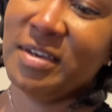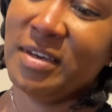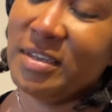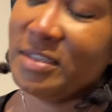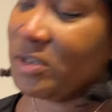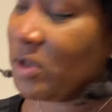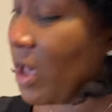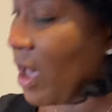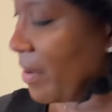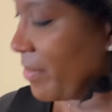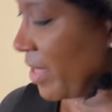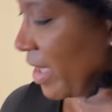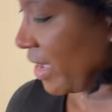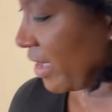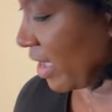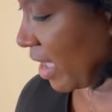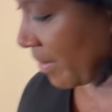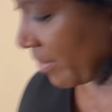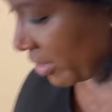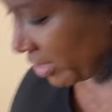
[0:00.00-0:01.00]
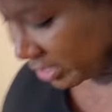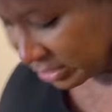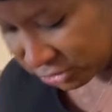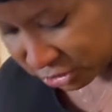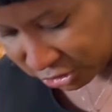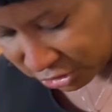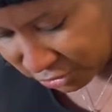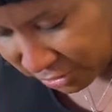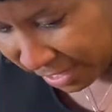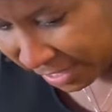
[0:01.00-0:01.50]
So I'm like, I'm gonna
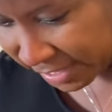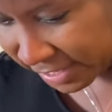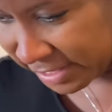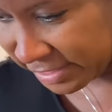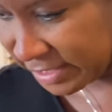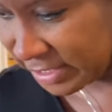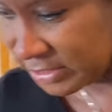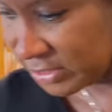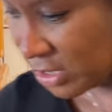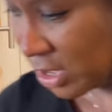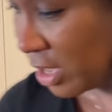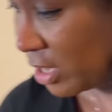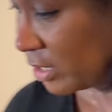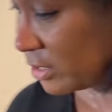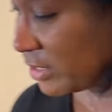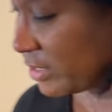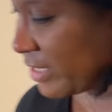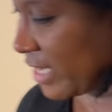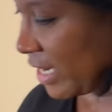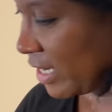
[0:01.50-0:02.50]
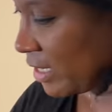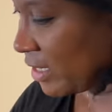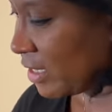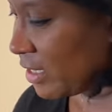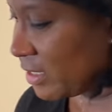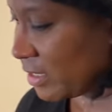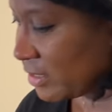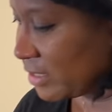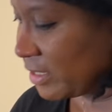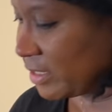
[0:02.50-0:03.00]
just try and get this all
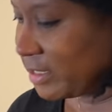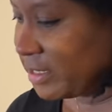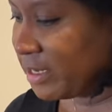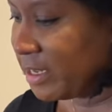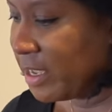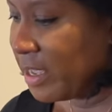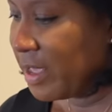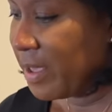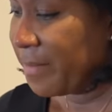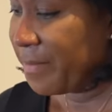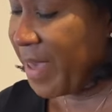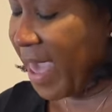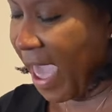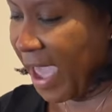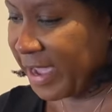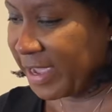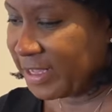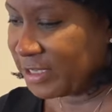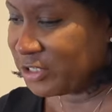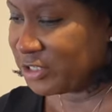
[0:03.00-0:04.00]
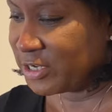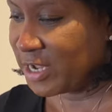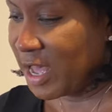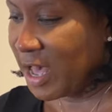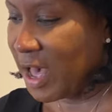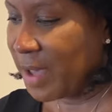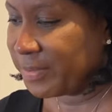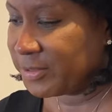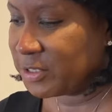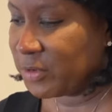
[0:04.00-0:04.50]
settled and packaged
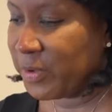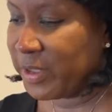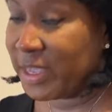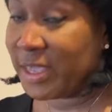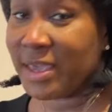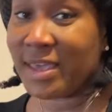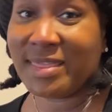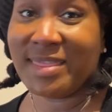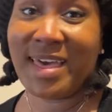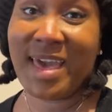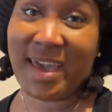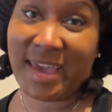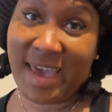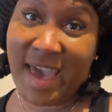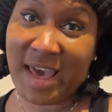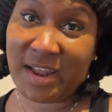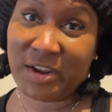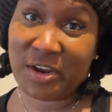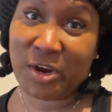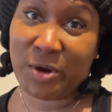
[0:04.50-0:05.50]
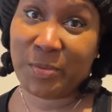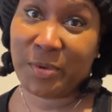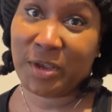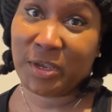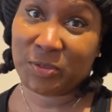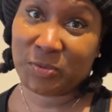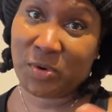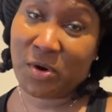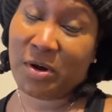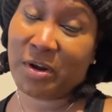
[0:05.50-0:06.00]
up so we can get the heck out of here
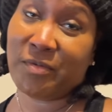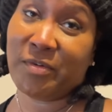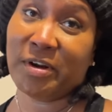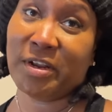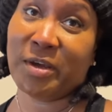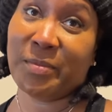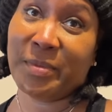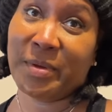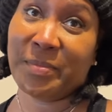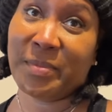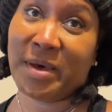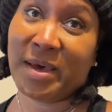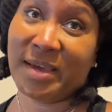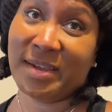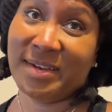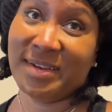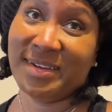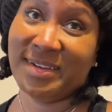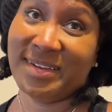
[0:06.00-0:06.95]
because we're already running a bit behind.